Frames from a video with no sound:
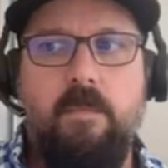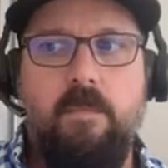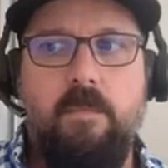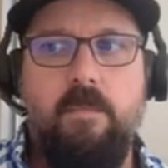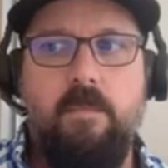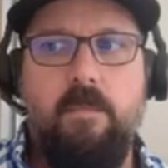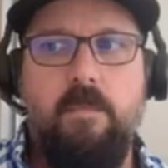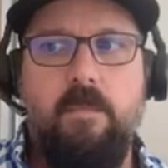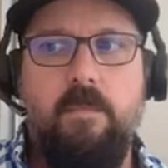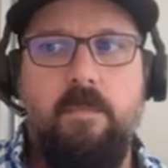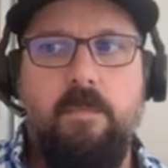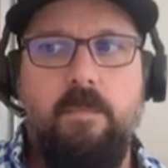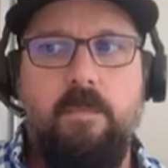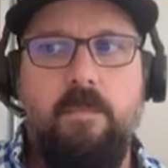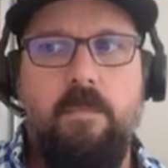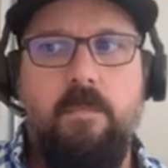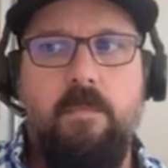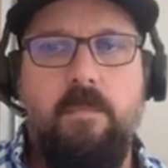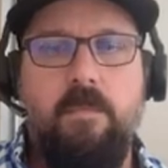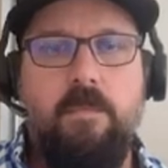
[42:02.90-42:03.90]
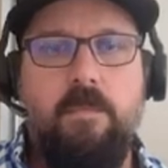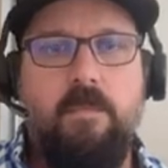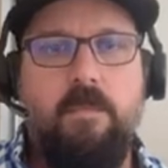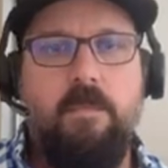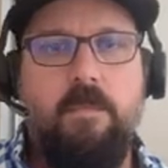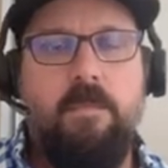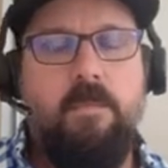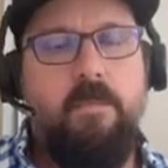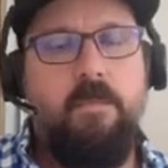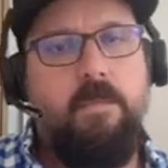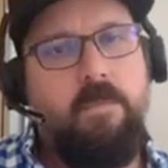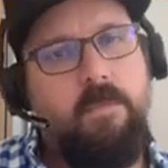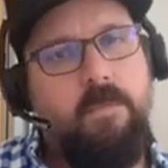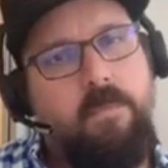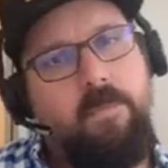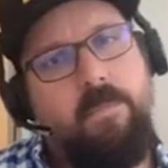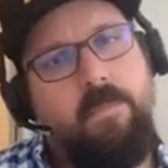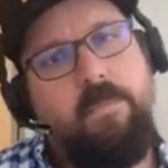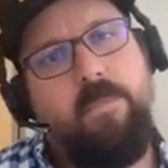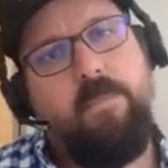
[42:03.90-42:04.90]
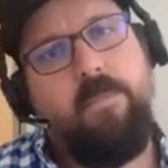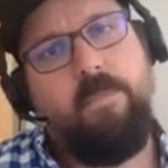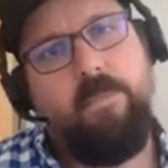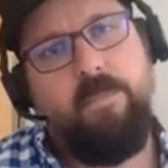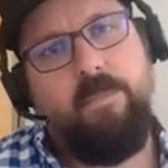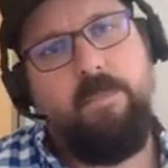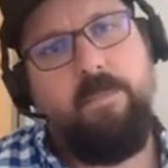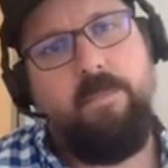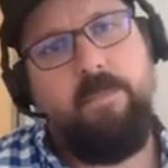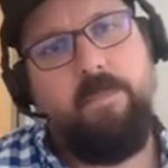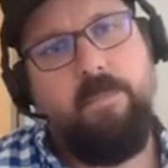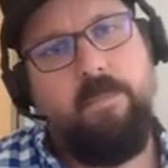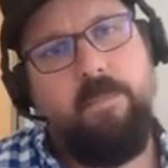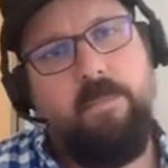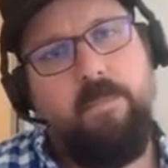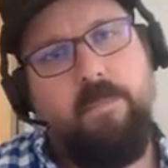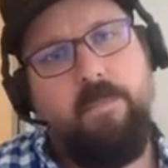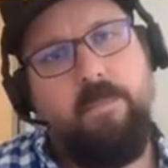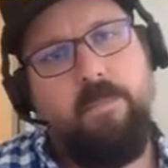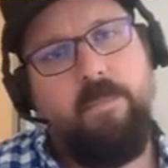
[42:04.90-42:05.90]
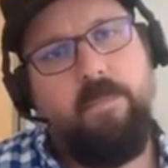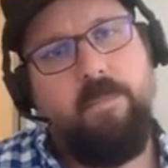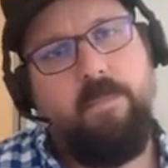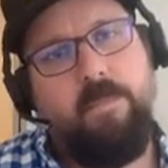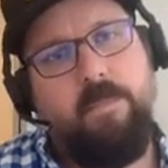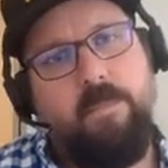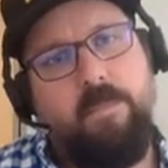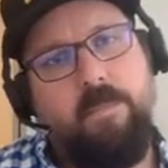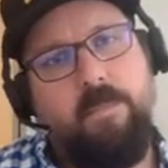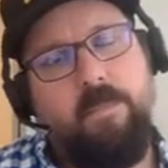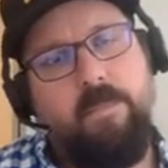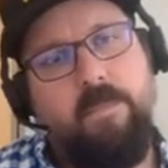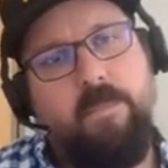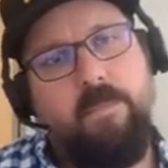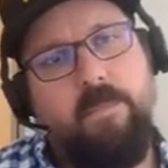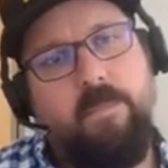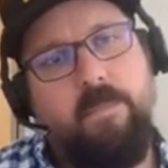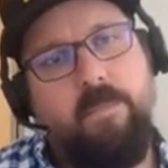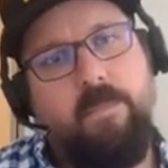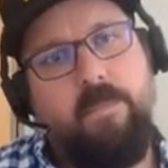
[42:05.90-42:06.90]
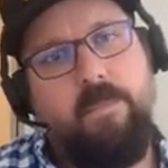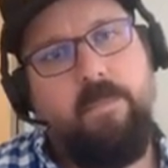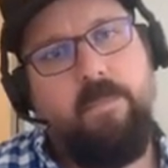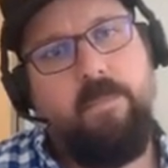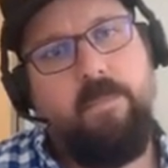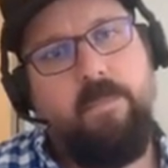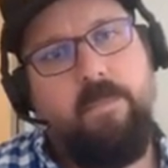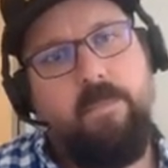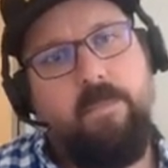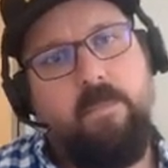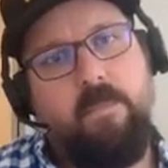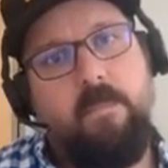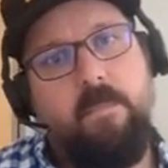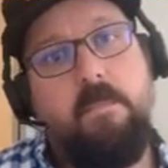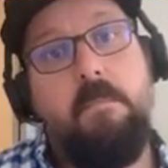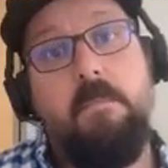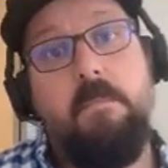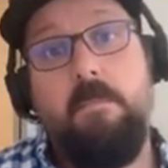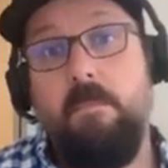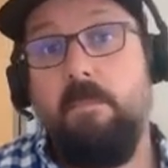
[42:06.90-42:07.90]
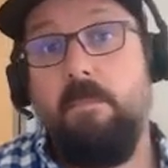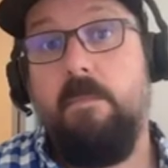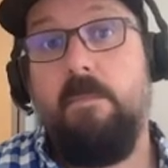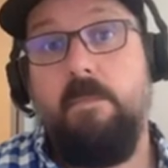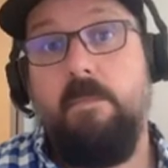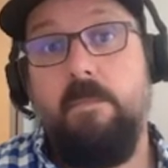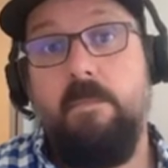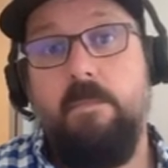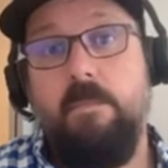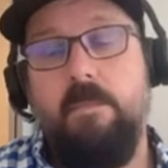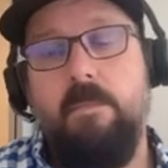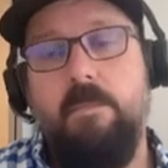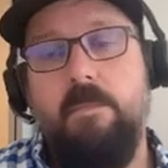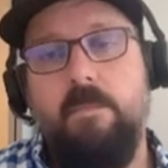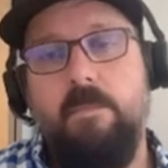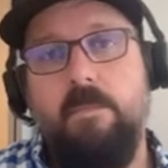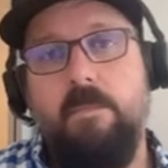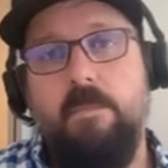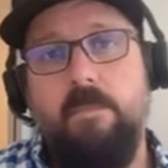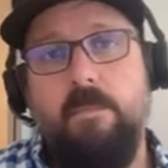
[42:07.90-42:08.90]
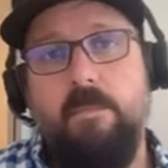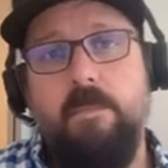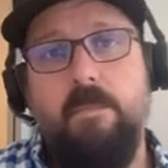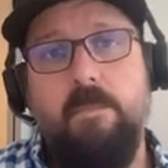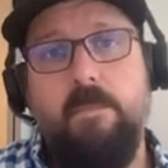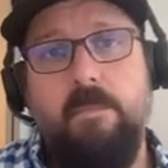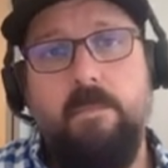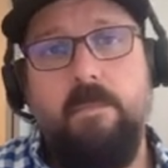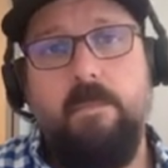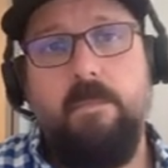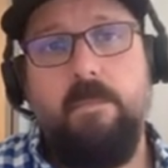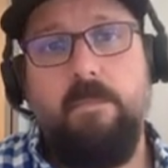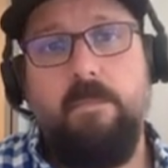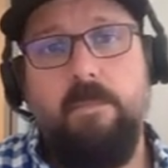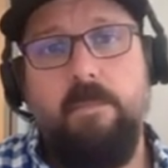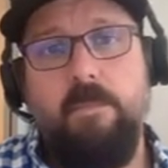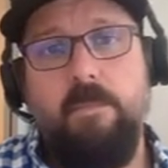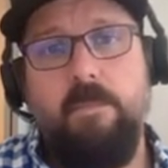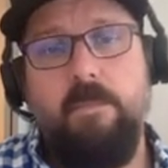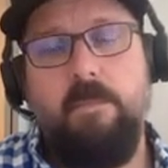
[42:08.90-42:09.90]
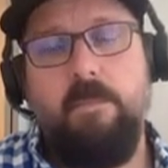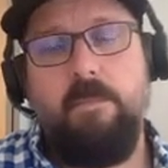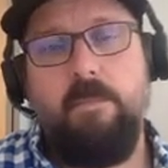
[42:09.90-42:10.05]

This person isn't speaking.